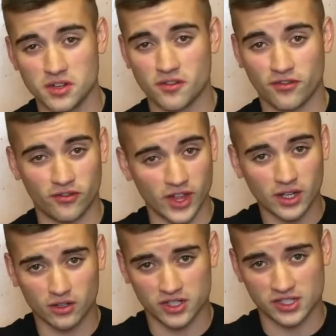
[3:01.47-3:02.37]
when you
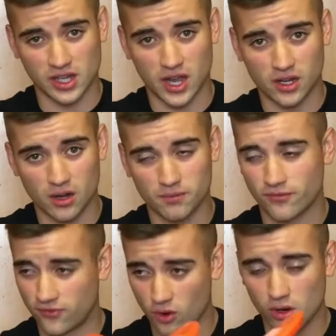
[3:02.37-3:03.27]
flick or sidearm,
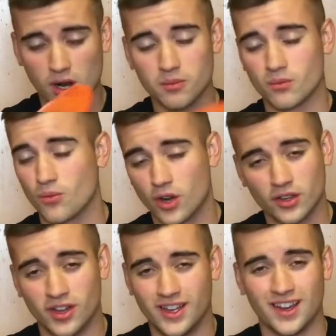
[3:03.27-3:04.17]
forearm, one
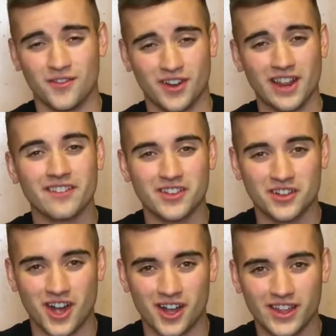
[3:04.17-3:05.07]
of the, whatever
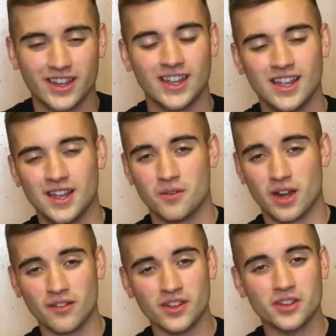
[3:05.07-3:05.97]
you call it,
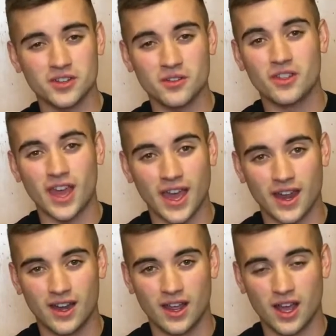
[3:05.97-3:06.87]
whenever you do
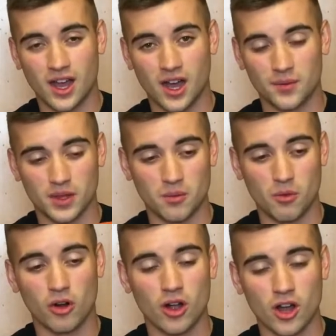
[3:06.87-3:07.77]
that, the
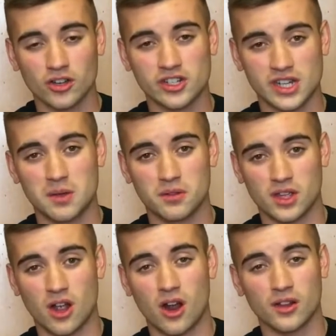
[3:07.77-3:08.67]
more unstable
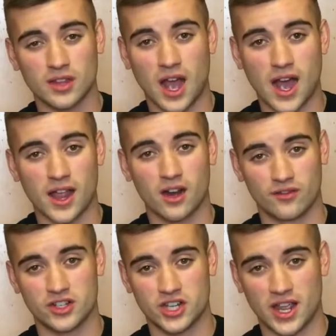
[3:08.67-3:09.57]
they are, the higher
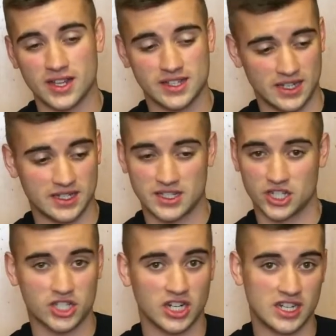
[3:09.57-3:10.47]
of a chance it's
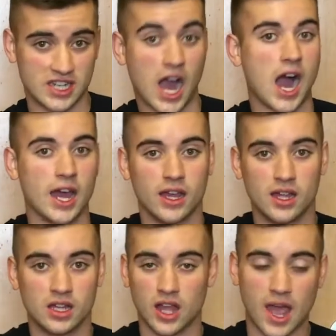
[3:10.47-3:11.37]
just going to die.
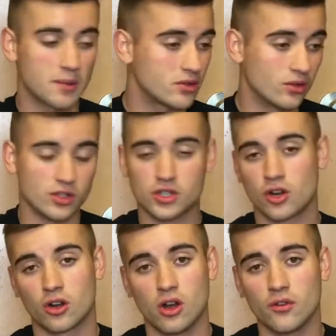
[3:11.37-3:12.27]
Absolutely
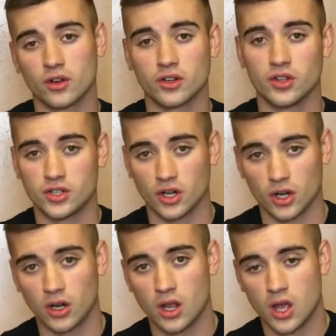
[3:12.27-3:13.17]
turn over into the
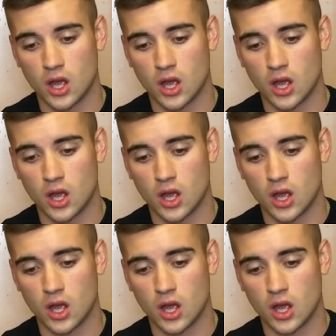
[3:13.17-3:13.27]
dirt.